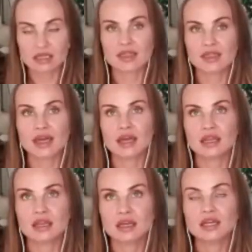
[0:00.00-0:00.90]
Then
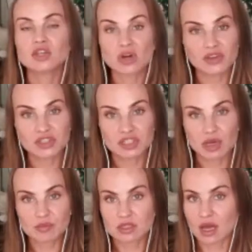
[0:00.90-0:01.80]
traffic
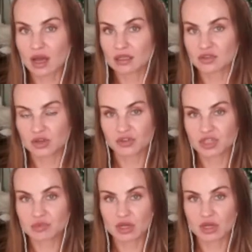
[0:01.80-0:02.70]
jams, not. Traffic
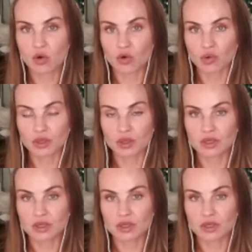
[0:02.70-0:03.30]
jams are horrible if